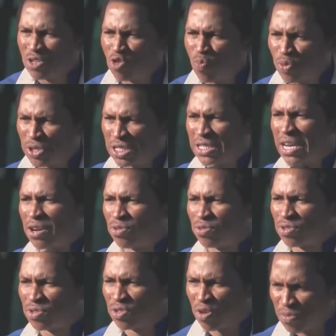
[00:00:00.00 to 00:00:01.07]
you push it
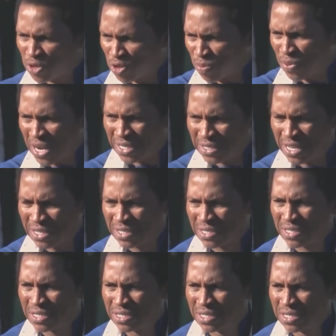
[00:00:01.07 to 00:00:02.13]
out, don't be surprised that
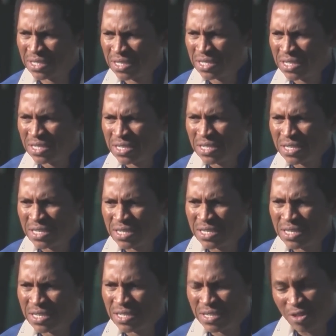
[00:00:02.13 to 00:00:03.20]

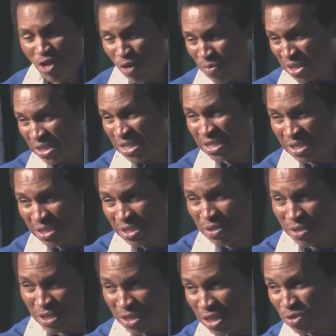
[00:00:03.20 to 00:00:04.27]
God may change
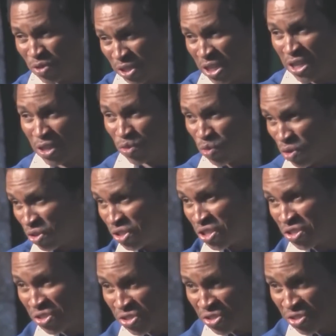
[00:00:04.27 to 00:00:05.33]
it the day you say it will not
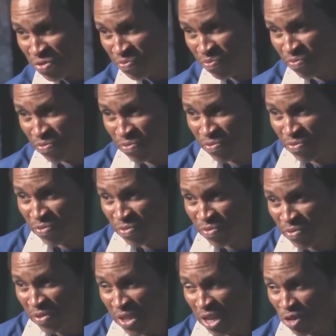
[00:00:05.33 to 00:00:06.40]
change.
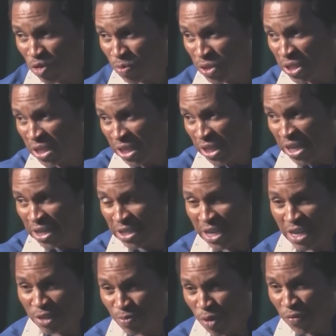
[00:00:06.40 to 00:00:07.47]
And you'll be declared
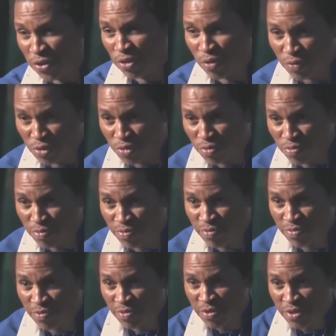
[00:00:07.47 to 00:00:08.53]
as prophet of doom,
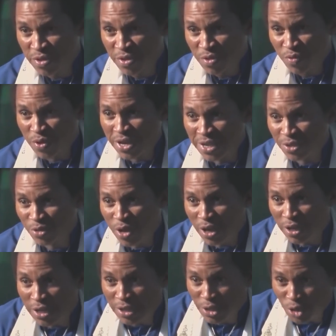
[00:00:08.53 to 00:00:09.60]
whereas you
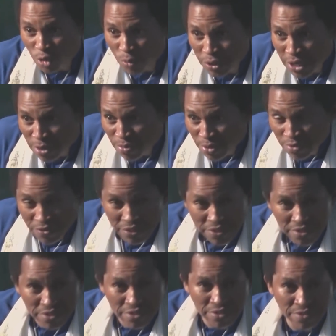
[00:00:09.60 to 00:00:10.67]
are a disobedient
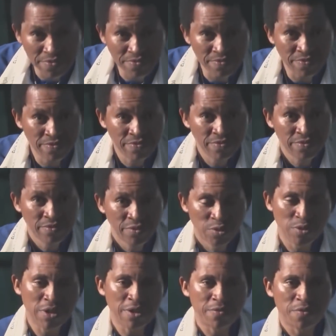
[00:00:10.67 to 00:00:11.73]
prophet.
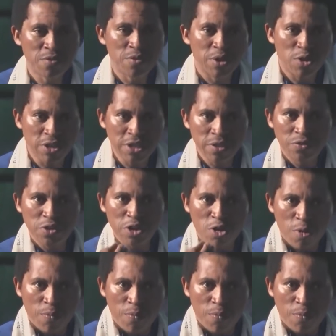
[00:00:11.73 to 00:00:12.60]
So therefore, when God gives you a